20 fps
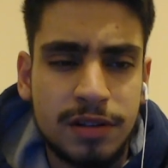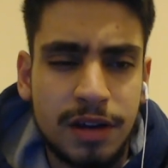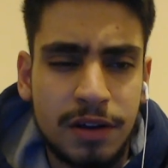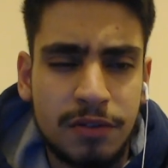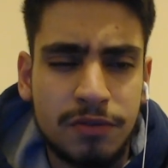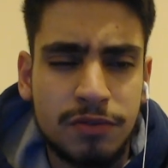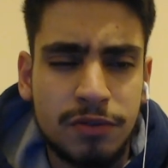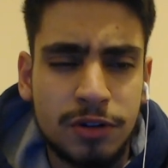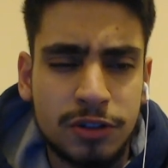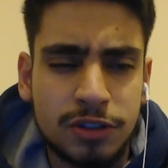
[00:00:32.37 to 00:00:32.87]

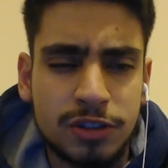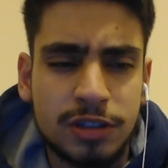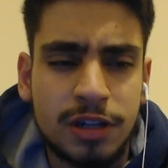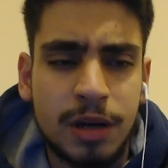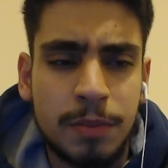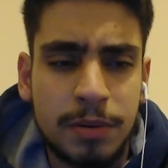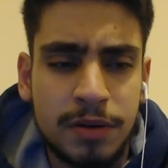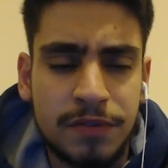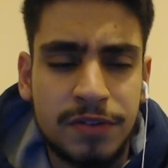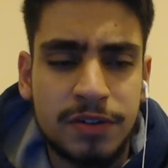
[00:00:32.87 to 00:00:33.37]
watched a
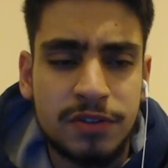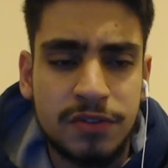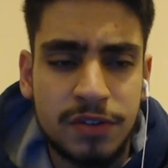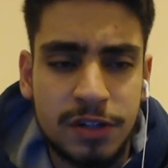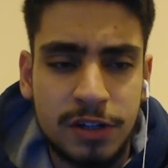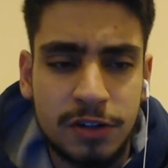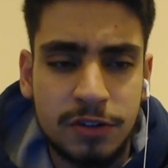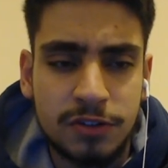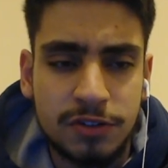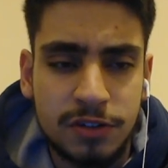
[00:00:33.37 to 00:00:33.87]
couple of his
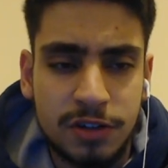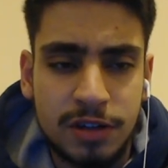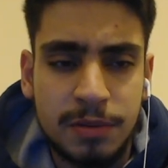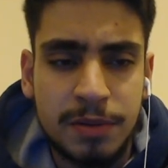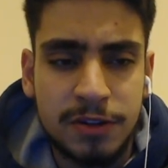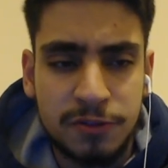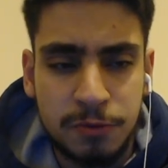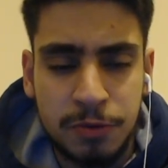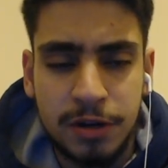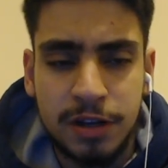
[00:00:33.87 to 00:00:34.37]
videos, so he
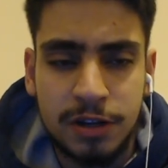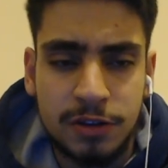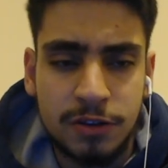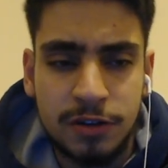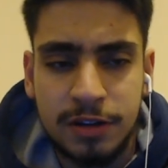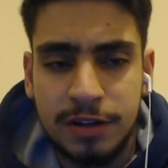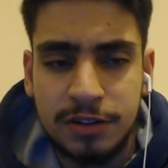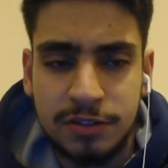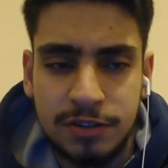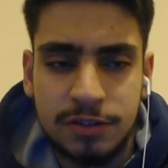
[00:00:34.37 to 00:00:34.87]
makes pretty good
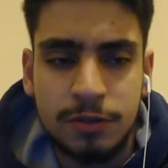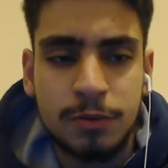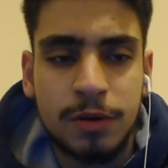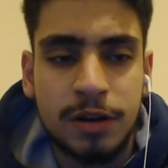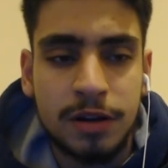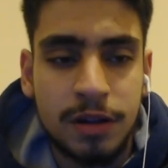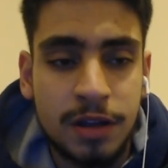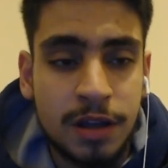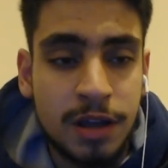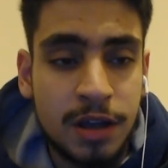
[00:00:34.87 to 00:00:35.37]
lists as
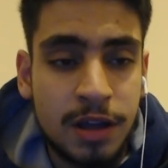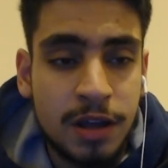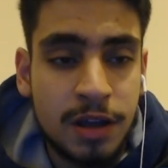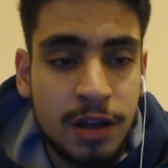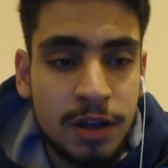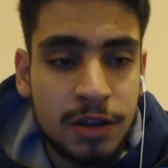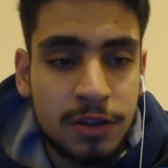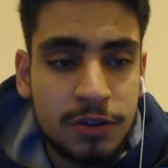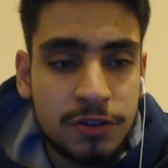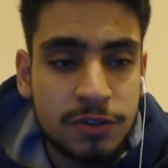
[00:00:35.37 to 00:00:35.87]
well.
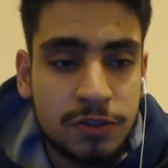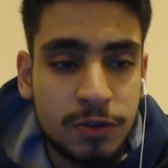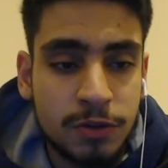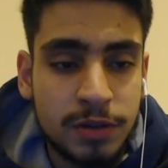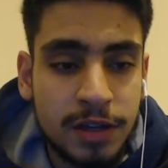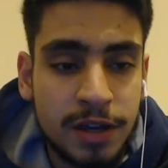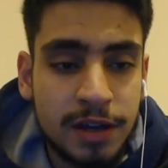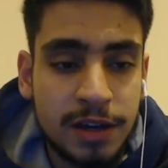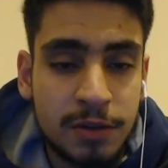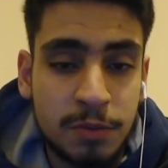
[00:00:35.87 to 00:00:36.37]
So
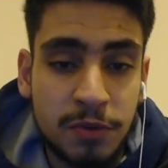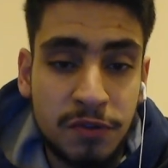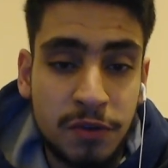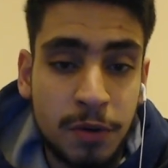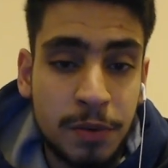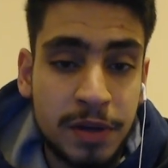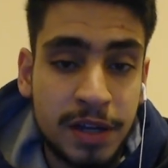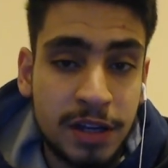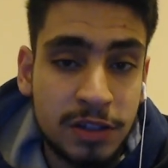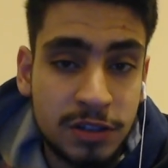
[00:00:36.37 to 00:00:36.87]
yeah guys, before
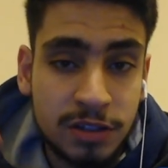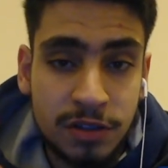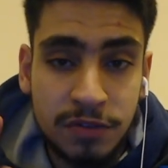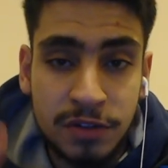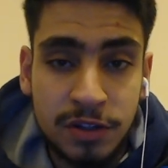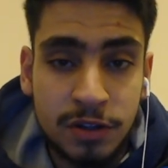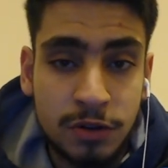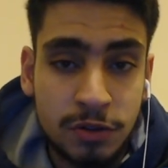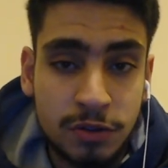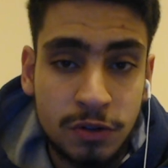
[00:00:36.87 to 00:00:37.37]
we get into the
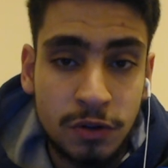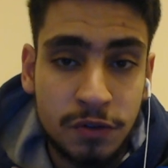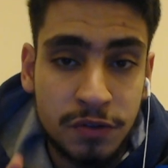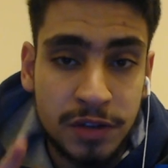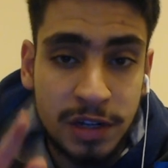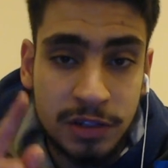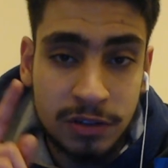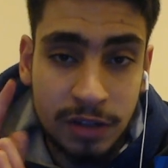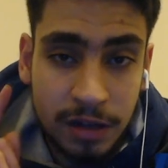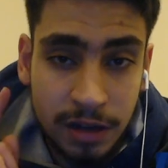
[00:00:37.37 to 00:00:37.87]
video, don't
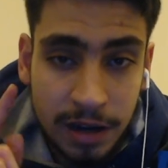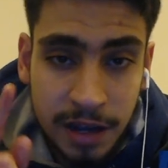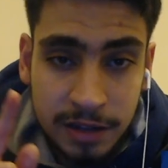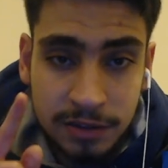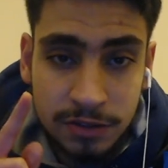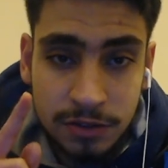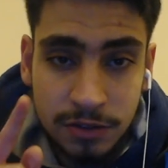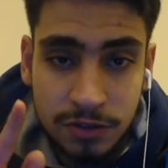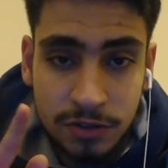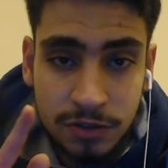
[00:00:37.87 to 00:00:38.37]
forget to like
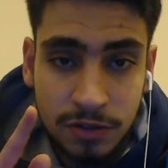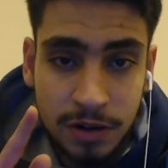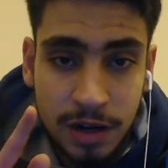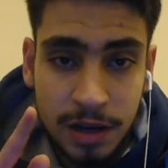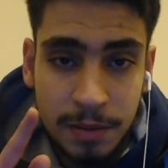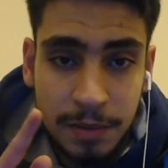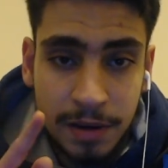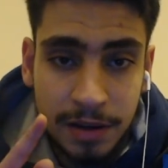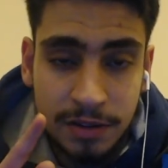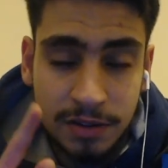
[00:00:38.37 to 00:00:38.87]
and
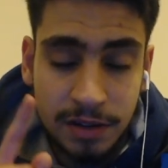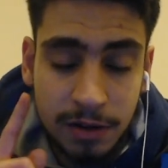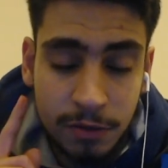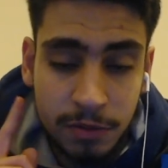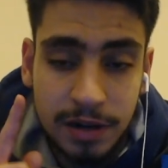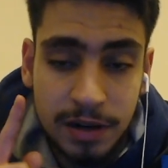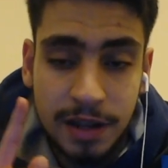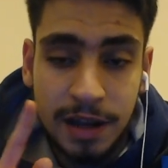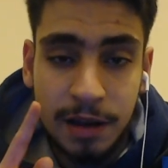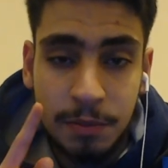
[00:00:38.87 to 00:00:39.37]
subscribe, as that
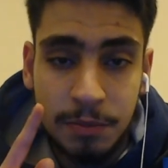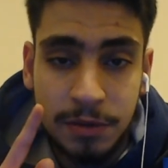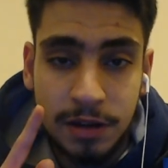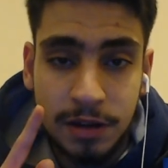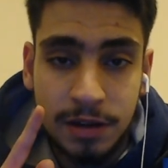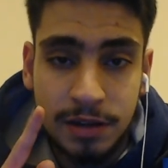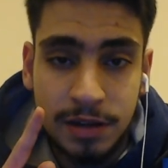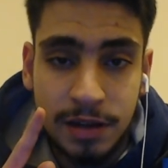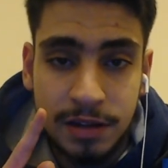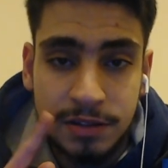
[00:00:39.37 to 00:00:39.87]
really help me
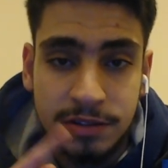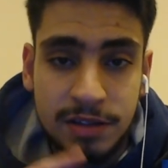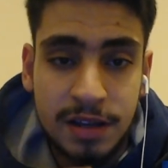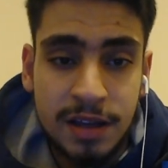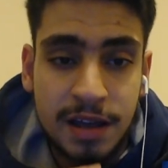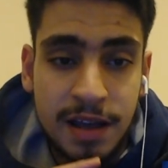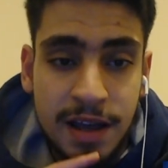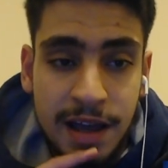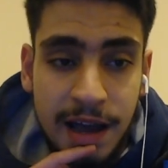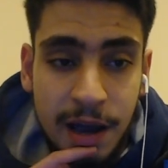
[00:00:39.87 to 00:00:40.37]
out guys.
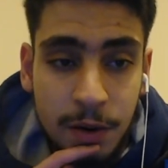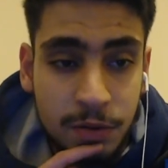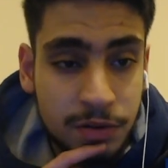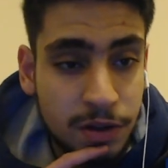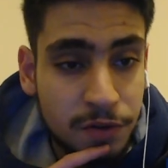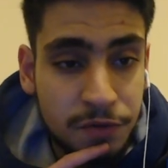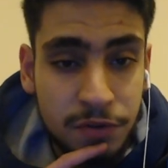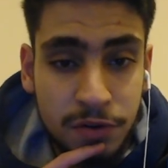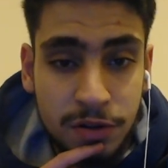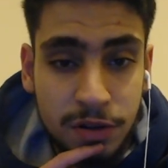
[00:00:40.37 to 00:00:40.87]
And
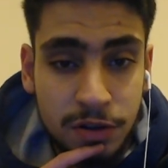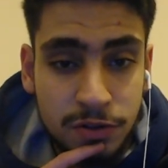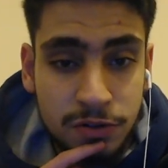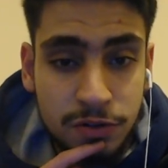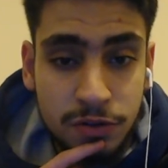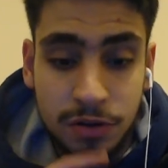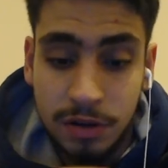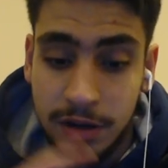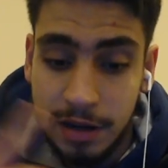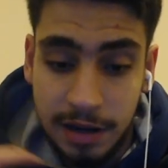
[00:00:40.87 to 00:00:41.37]
without further
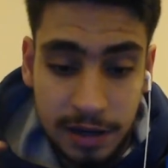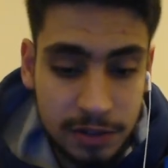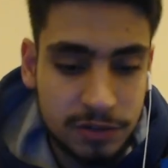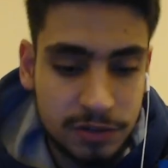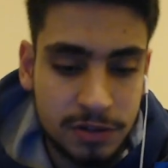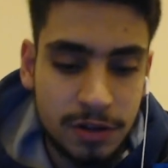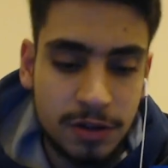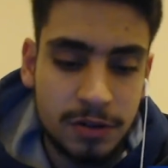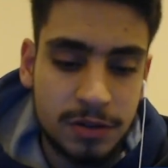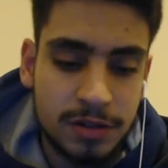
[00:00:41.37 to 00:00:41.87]
ado, let's
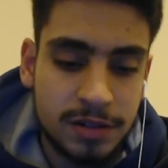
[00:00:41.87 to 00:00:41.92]
go.